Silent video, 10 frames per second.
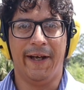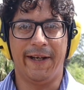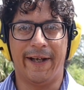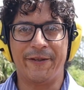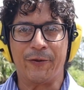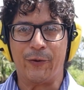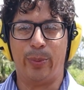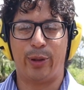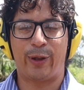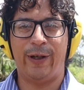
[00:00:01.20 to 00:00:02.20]
Hey guys,
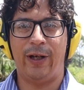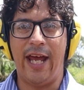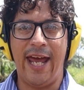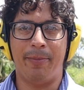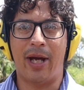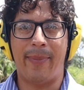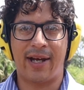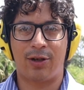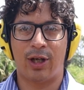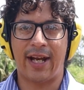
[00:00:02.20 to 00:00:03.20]
Roberto here in my
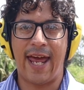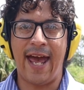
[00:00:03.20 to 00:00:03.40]
backyard,